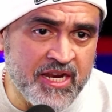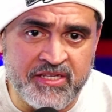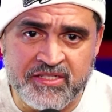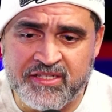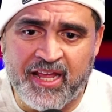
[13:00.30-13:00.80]

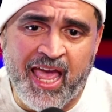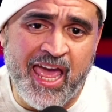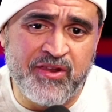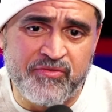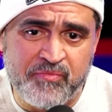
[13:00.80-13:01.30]
and she said, how
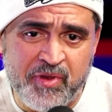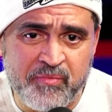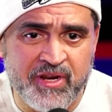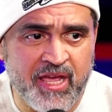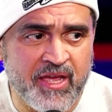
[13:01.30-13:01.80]
do you
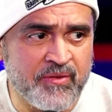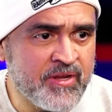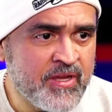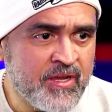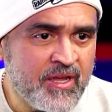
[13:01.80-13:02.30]
remember that?
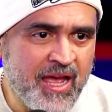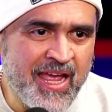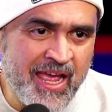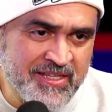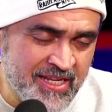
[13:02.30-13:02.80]

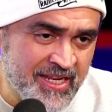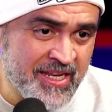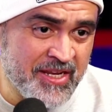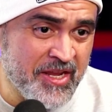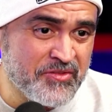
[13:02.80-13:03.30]
I said,
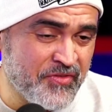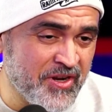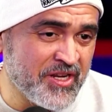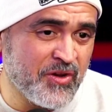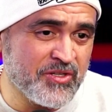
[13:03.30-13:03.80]
it's
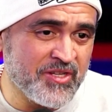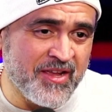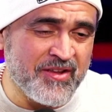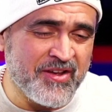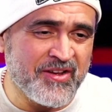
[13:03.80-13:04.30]
funny because
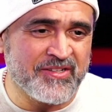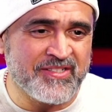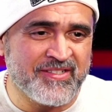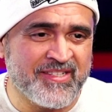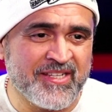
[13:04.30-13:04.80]

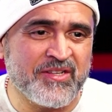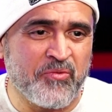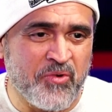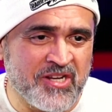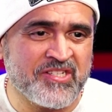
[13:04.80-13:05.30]
Denzel
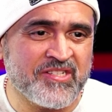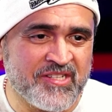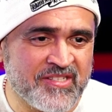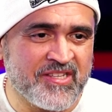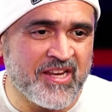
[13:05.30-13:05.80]

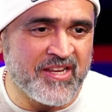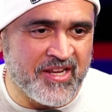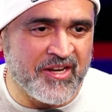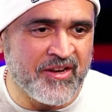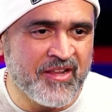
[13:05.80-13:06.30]
Washington said it
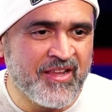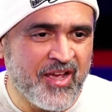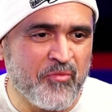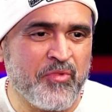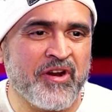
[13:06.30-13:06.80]
in
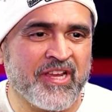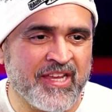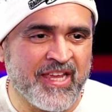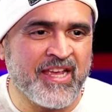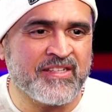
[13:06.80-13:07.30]
American
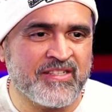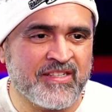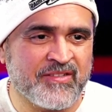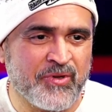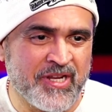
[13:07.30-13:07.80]

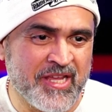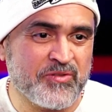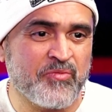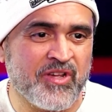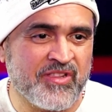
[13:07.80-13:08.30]
Gangster with
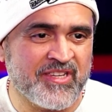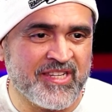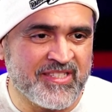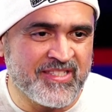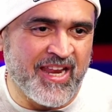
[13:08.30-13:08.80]
his mother and
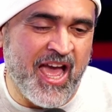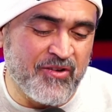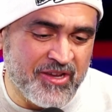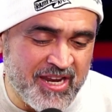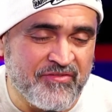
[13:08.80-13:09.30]
he said, how
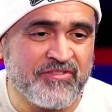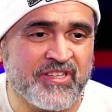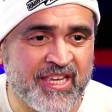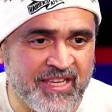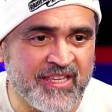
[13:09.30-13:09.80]
could I forget?